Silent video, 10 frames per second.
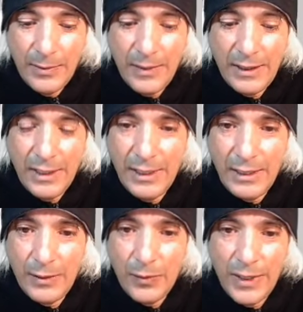But
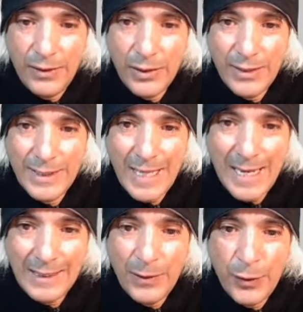the we don't know
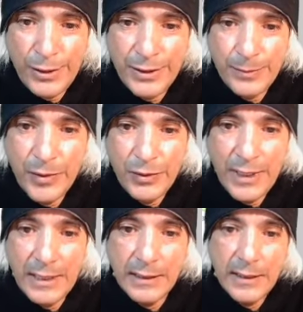exactly where his
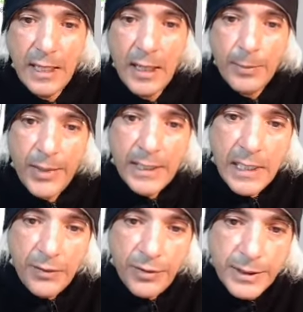moon is. But
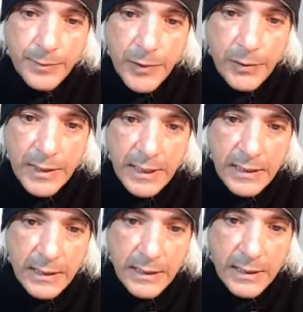if his moon
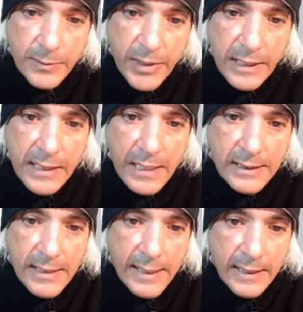is indeed because I
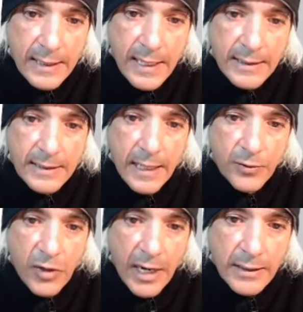set it at
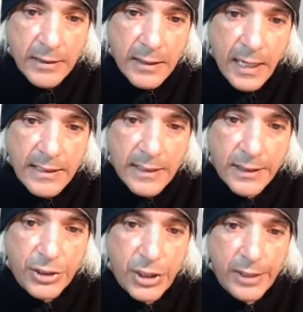sunrise. I
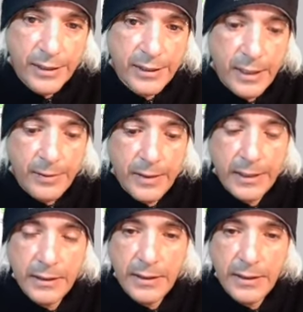set the chart at sunrise.